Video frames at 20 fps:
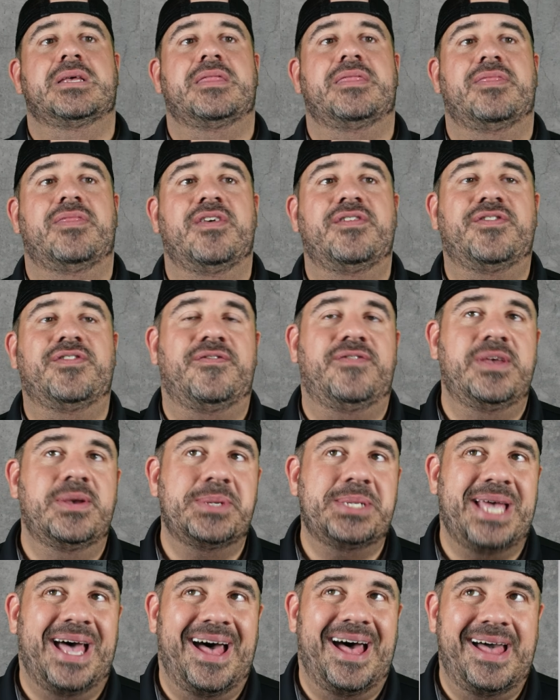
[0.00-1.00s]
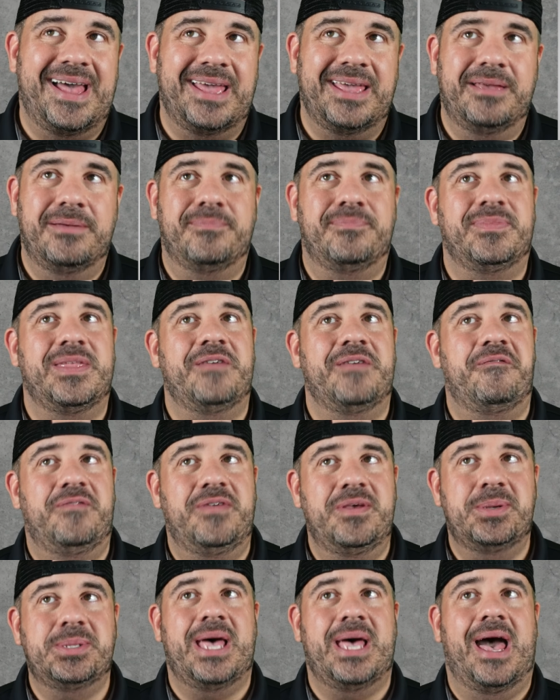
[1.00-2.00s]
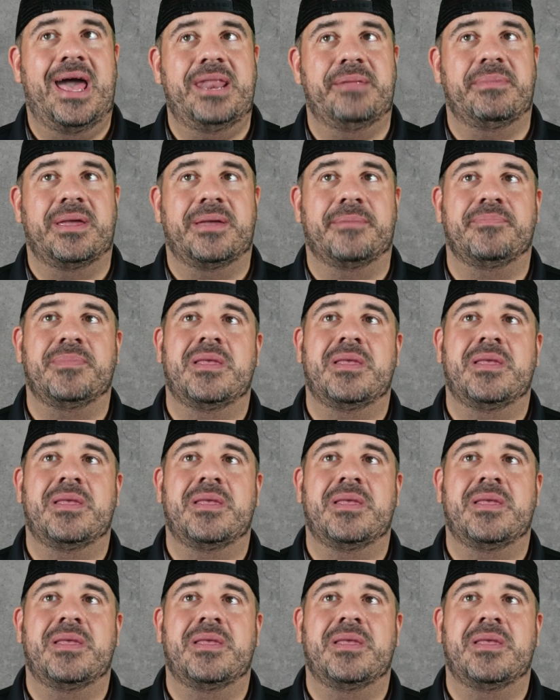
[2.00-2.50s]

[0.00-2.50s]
This feels high. It feels high to me.